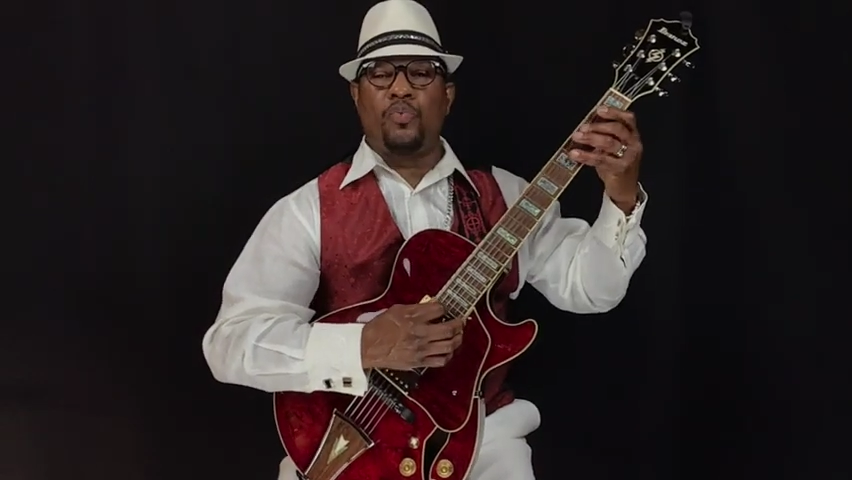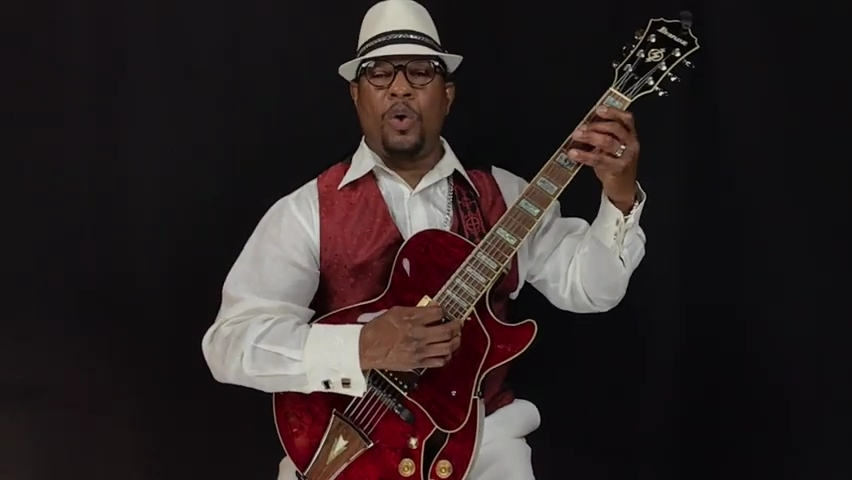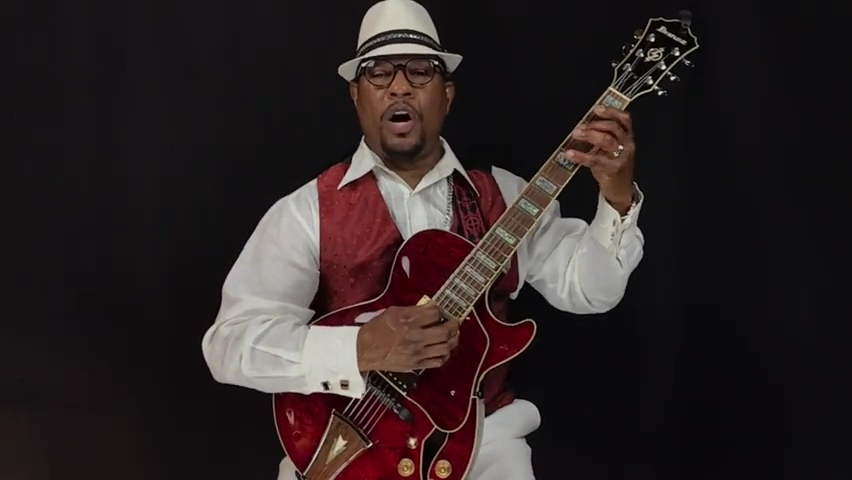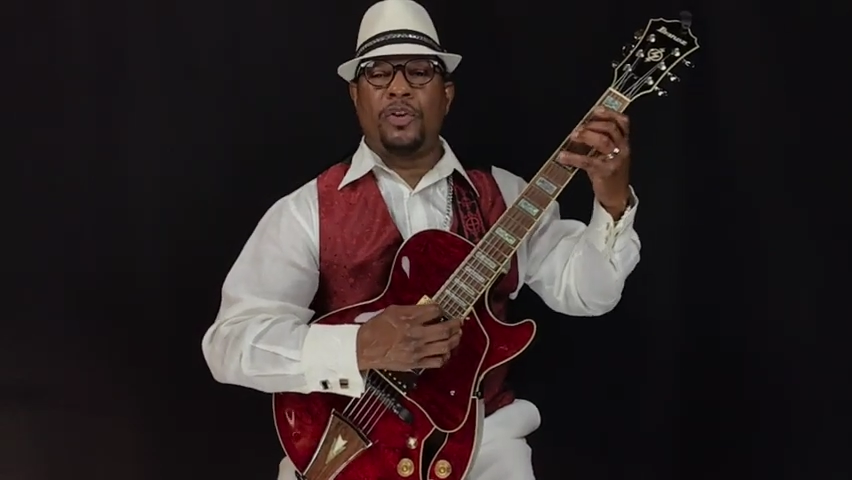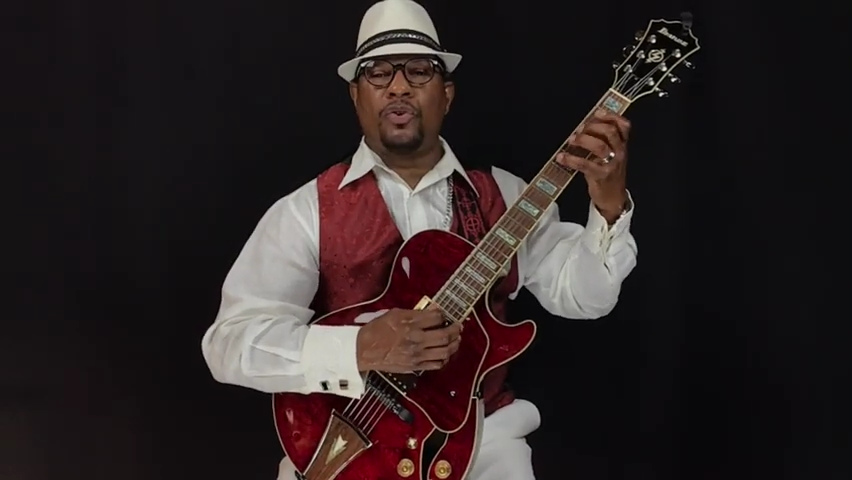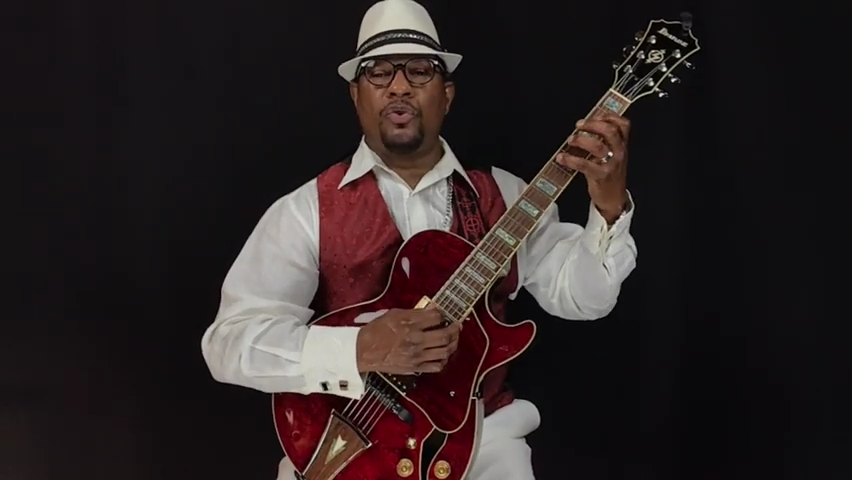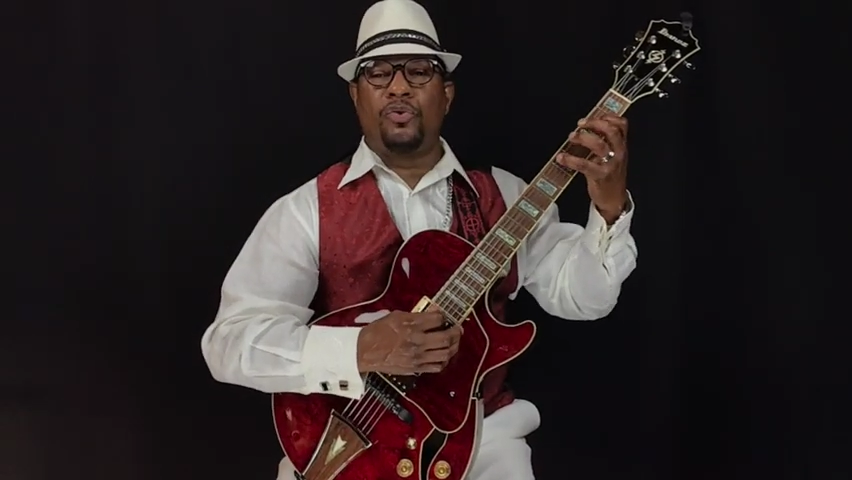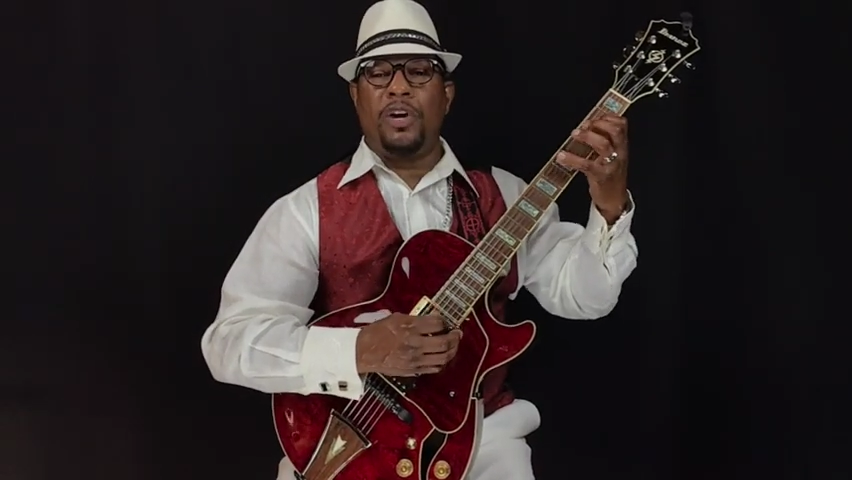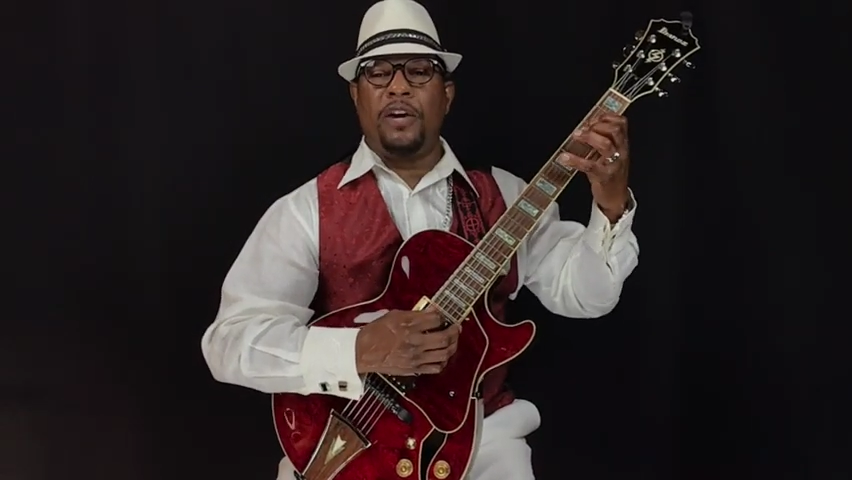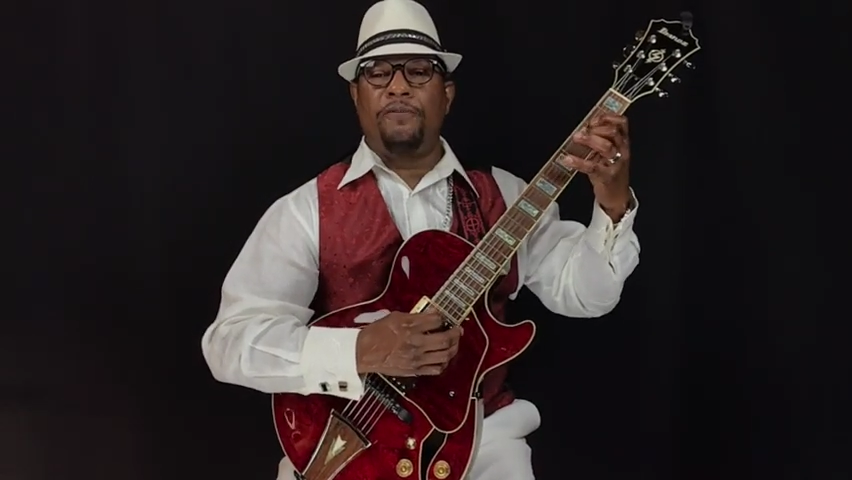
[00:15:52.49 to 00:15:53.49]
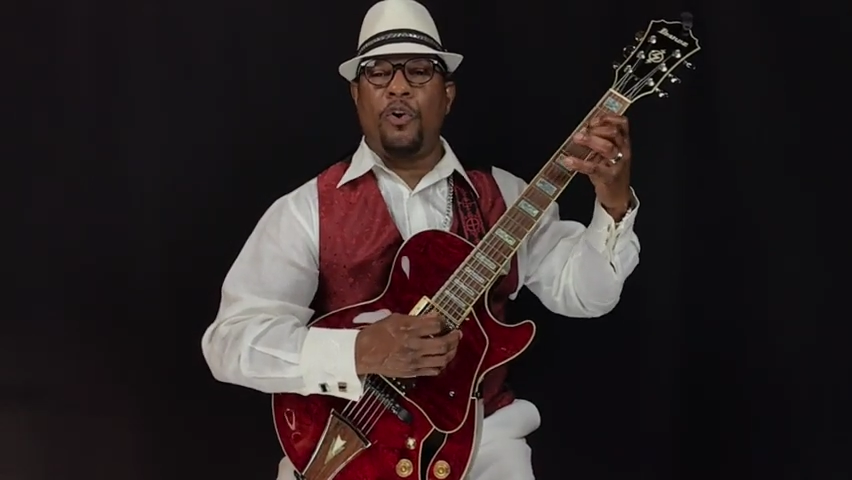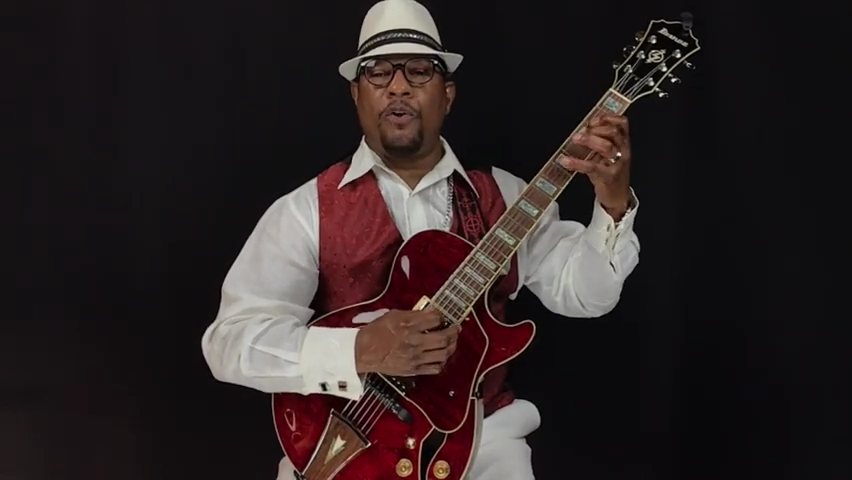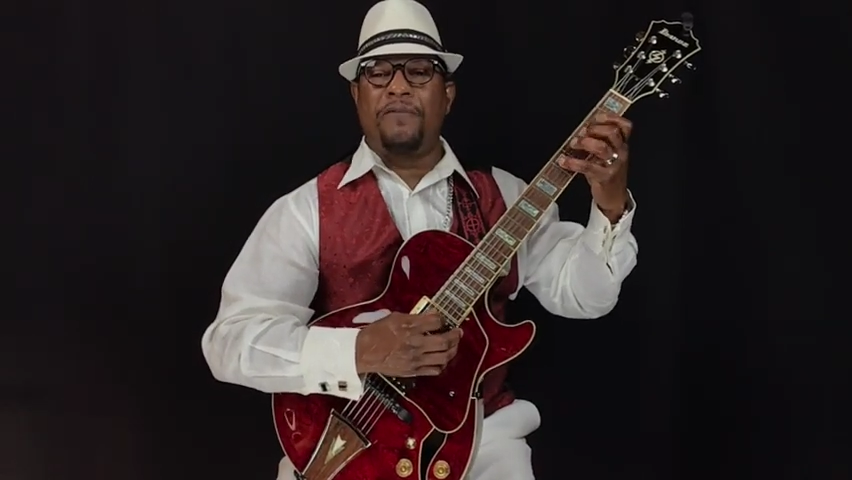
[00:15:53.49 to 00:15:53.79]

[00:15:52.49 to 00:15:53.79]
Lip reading: 1, 2, 3, 4,